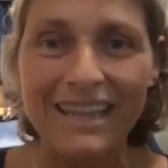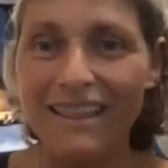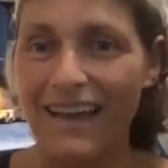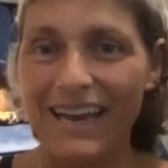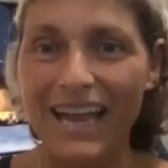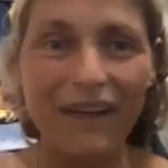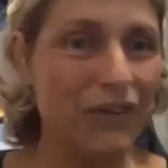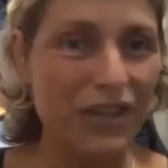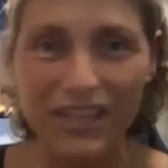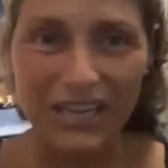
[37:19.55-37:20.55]
that
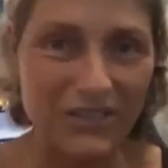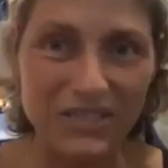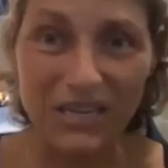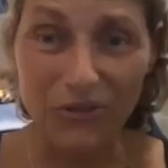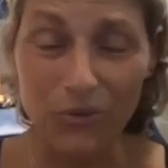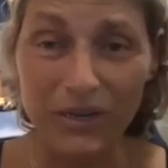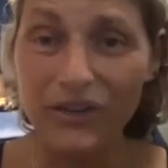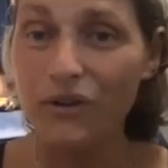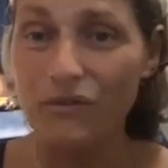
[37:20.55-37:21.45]
everything else is out the window.